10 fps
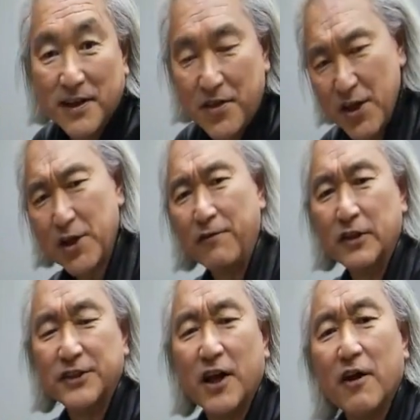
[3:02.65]
Think of
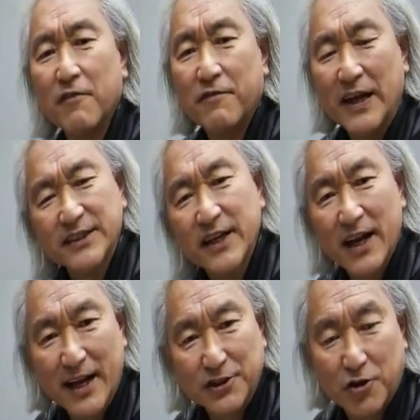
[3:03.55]
yourself as an
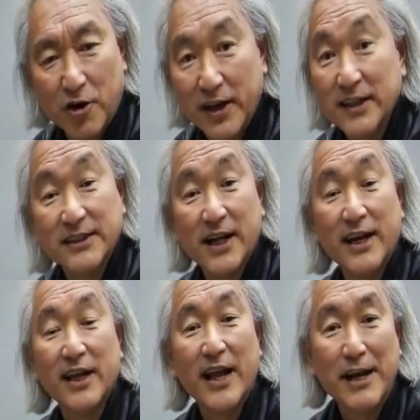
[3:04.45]
electron
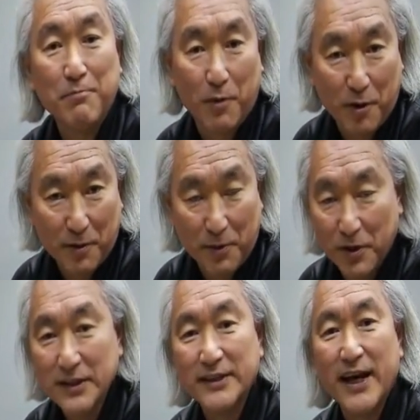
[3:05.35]
inside a light bulb
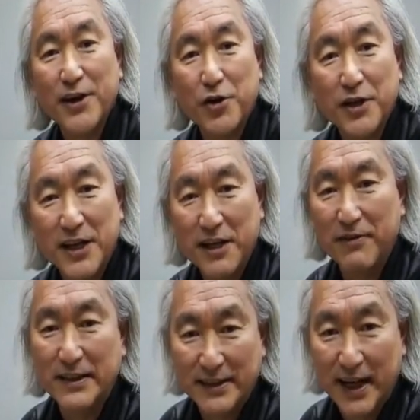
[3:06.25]
or inside your
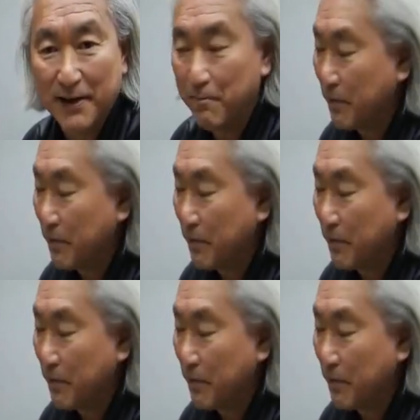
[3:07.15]
TV set.